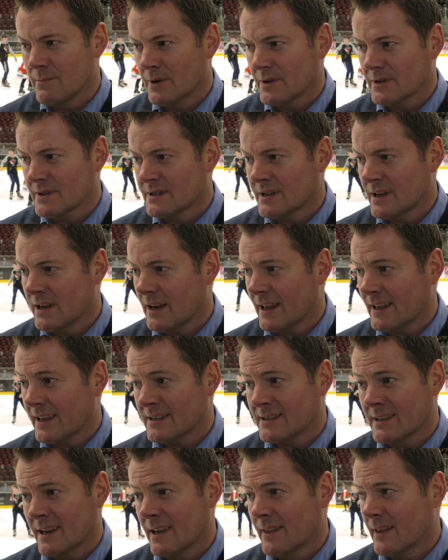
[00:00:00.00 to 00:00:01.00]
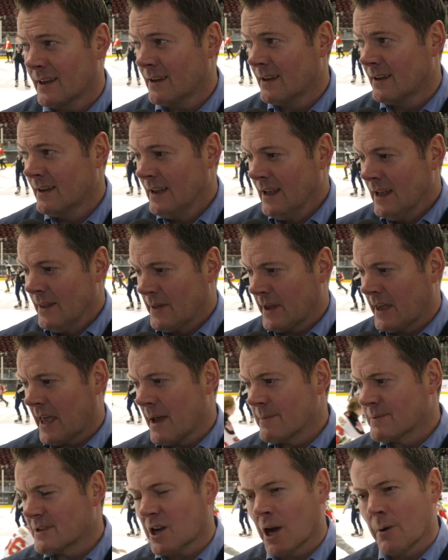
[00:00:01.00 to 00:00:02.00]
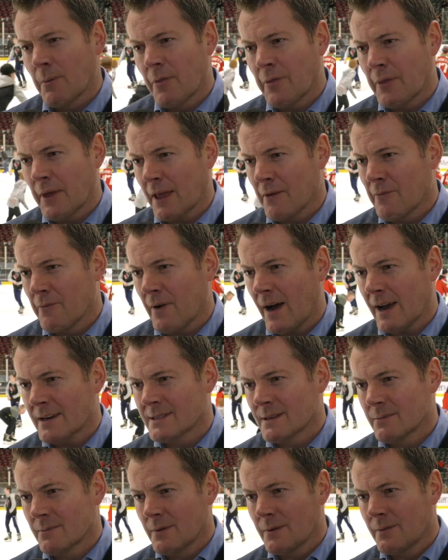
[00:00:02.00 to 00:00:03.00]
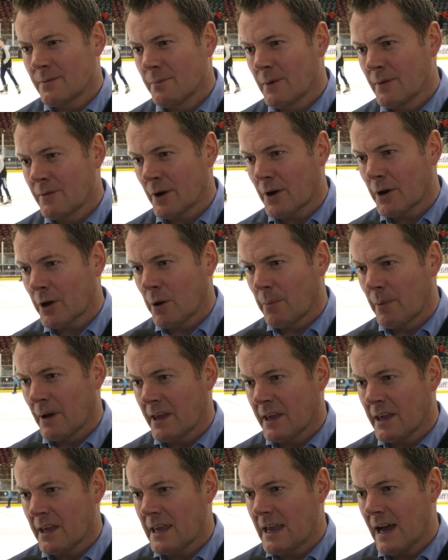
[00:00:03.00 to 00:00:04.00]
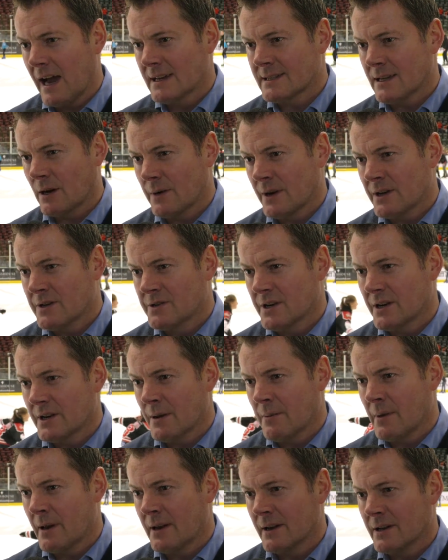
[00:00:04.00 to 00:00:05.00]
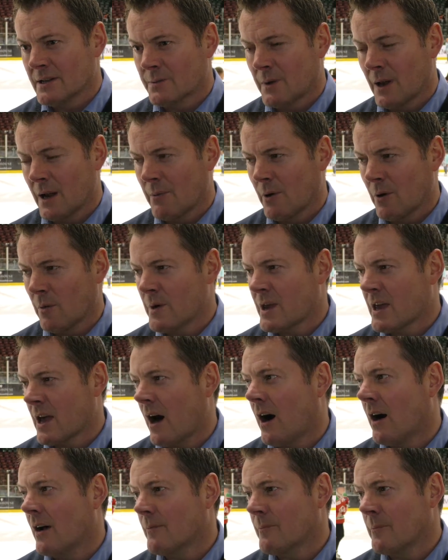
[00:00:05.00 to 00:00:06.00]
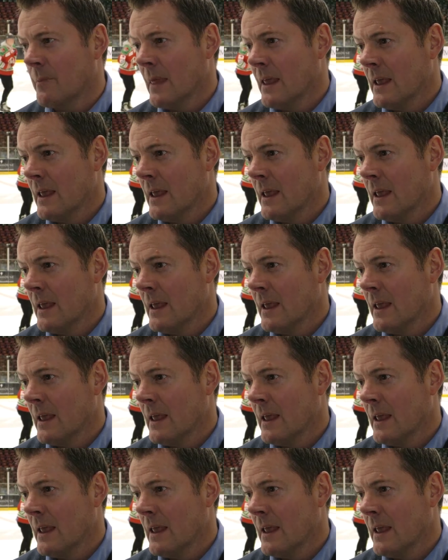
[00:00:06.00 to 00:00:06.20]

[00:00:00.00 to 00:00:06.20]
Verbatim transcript: But uh, like you say, the the games are coming thick and fast, and we've we've got a couple of key guys out injured at the minute as well. But we can't